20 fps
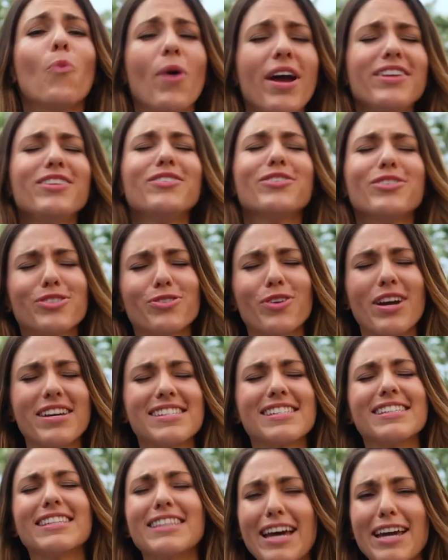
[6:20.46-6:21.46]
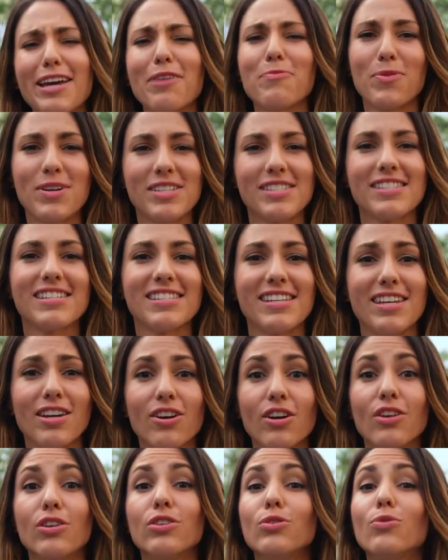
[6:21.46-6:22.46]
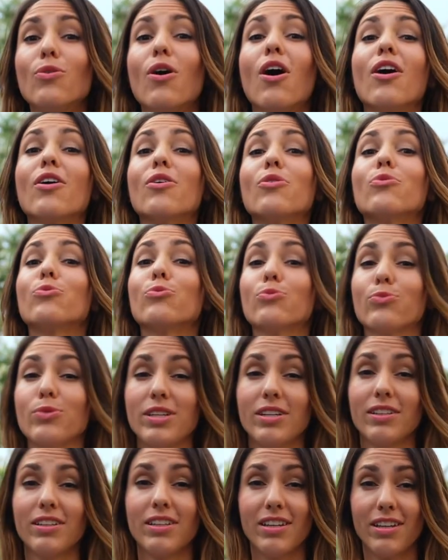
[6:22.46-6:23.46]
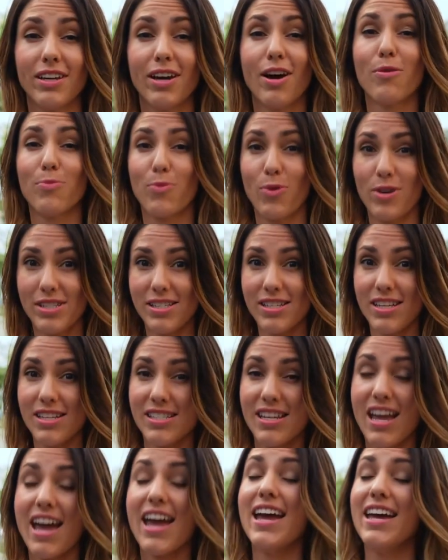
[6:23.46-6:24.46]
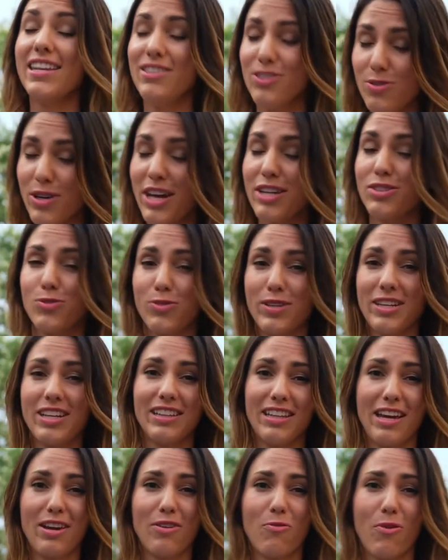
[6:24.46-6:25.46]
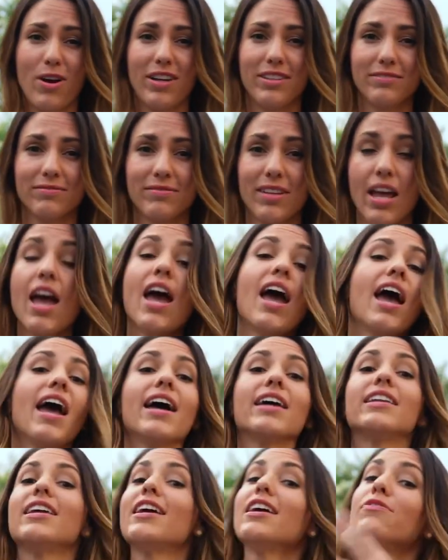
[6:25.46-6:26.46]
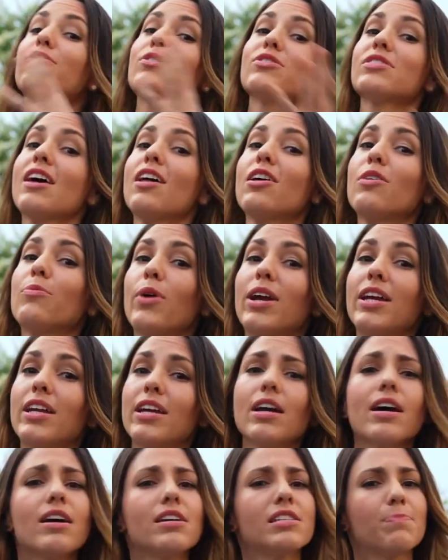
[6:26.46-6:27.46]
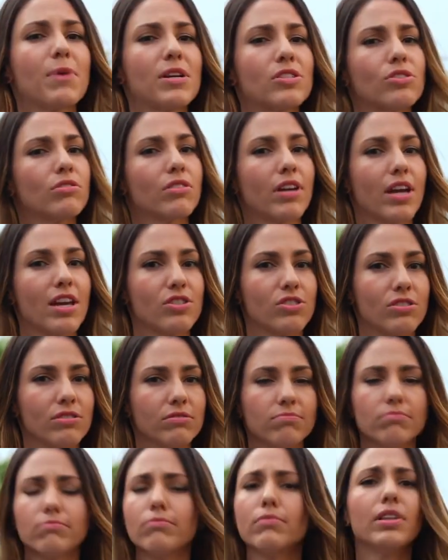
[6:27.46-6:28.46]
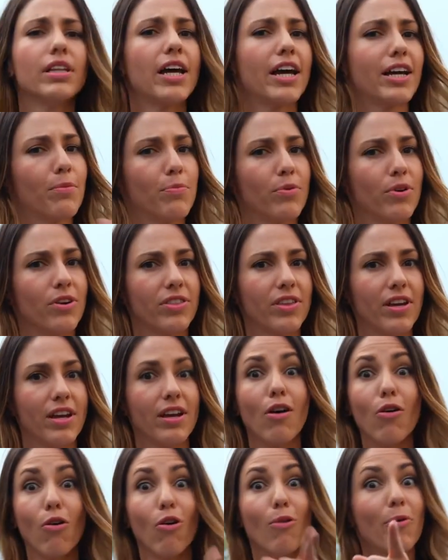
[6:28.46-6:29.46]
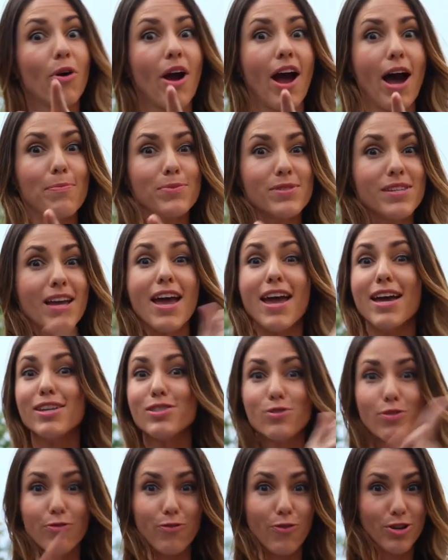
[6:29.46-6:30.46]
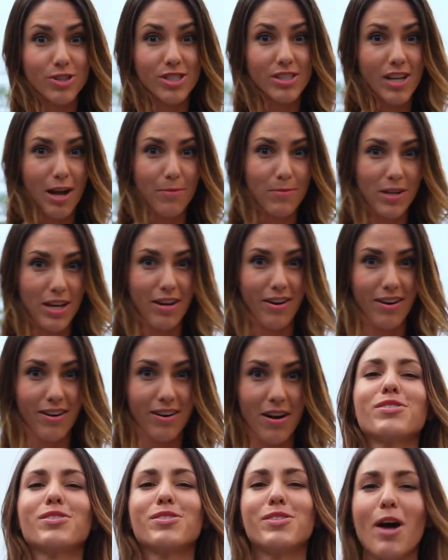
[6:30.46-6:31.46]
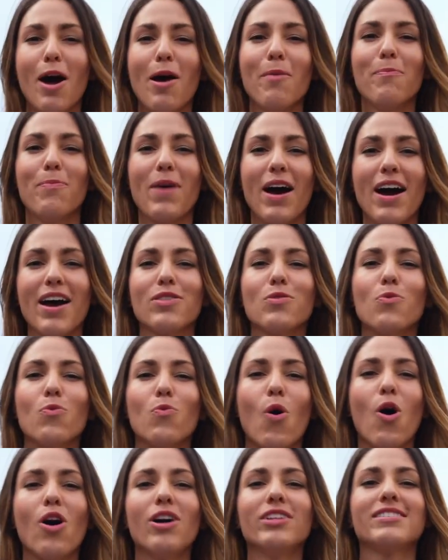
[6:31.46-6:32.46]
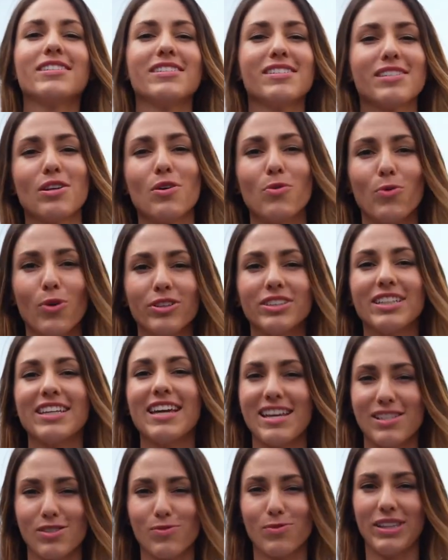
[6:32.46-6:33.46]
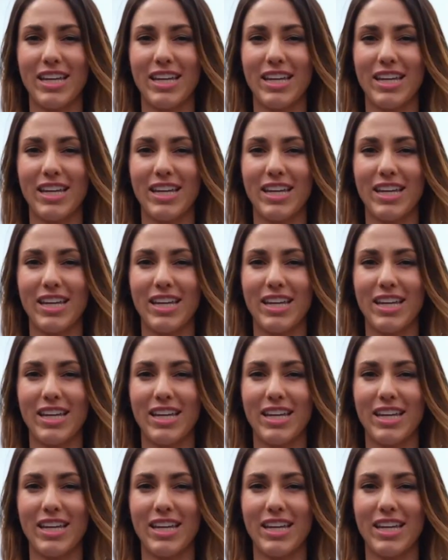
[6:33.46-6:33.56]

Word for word: When you're dressed like a princess here, you are really a princess and you get treated like one. And if you're celebrating a special occasion, like a birthday, or perhaps it's your first time here, stop by the Walt Disney World Guest